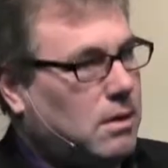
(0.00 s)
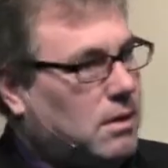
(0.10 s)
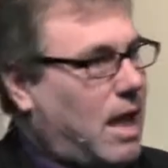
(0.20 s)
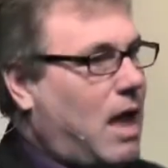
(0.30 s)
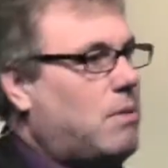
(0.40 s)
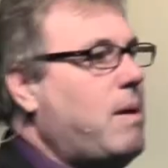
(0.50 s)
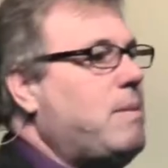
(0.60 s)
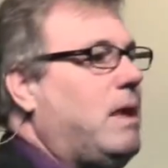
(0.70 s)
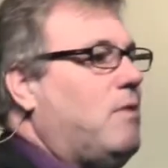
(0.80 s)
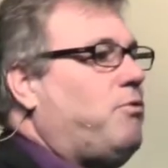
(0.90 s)
Now,
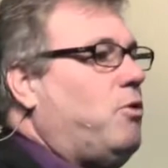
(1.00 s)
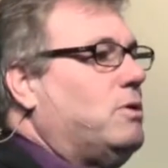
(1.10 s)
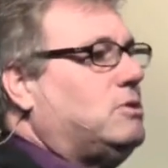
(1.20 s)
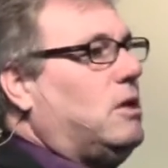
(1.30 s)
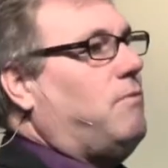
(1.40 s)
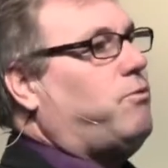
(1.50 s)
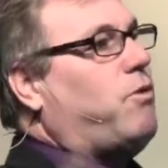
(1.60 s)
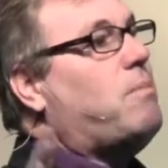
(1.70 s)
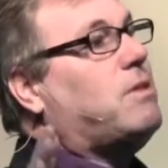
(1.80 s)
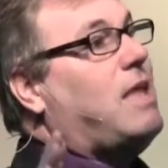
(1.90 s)
maybe may be influence of,
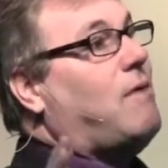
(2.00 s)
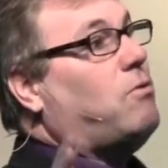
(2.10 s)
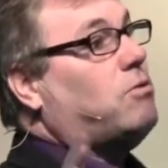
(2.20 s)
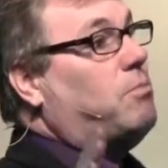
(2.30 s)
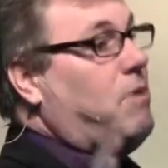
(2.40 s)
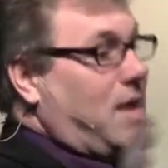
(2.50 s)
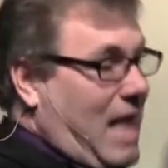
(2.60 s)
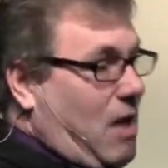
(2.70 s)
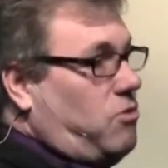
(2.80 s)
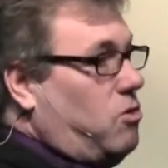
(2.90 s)
from a devil to bring
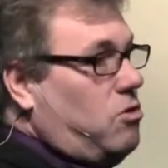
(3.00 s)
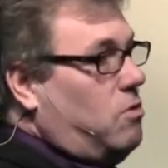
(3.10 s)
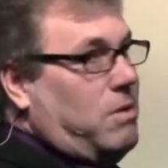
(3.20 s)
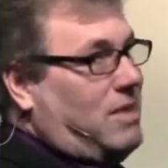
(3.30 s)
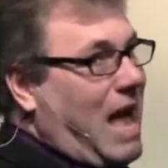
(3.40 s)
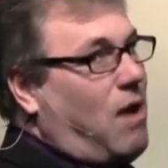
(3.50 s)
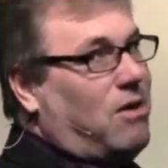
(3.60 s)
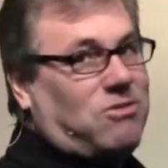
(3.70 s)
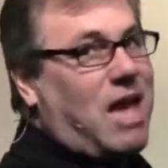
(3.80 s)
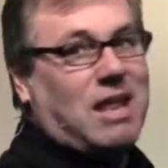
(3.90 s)
doubt to you, but
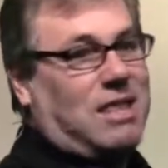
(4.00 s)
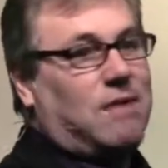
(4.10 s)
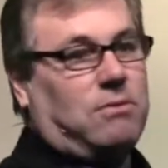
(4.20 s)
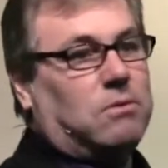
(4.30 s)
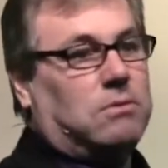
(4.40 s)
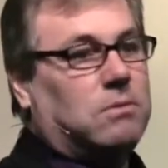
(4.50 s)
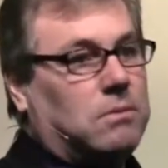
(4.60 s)
doubt is not a devil.